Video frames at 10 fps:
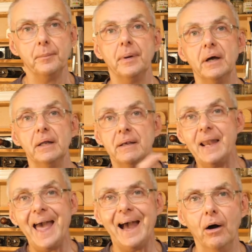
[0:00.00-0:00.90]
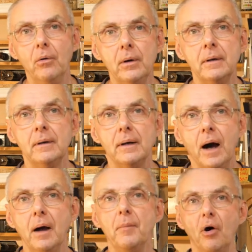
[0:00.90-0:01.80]
But now
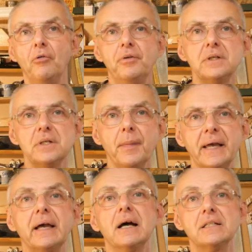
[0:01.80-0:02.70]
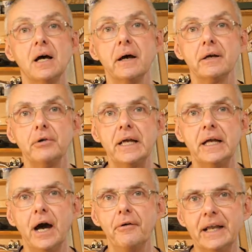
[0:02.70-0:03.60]
I'm off to make a Thai green
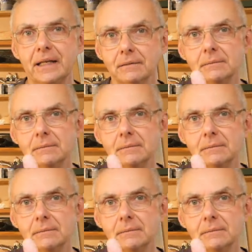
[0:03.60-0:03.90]
curry.